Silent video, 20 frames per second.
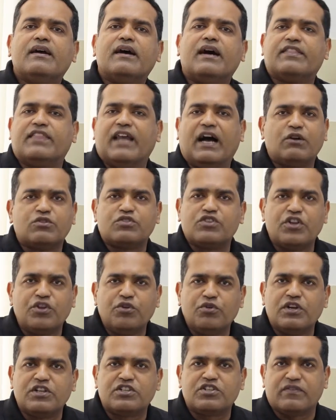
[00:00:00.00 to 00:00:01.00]
1000
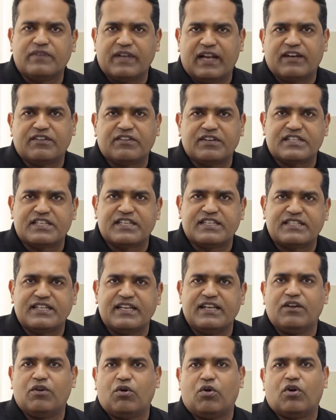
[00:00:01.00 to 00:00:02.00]
units of
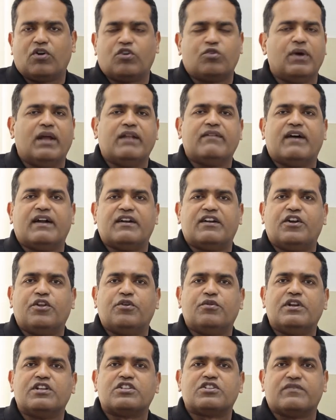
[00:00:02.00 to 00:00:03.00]
electricity or 1200
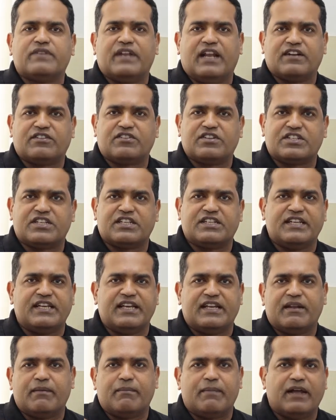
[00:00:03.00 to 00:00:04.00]
units of
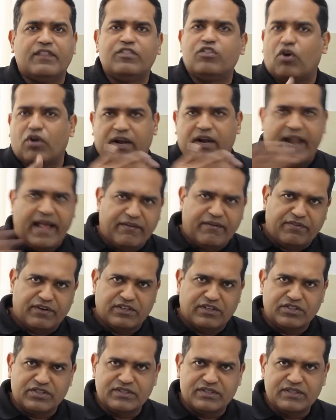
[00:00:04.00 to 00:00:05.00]
electricity in a month or an
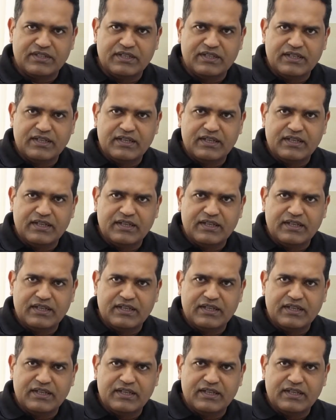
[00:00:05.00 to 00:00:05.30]
average.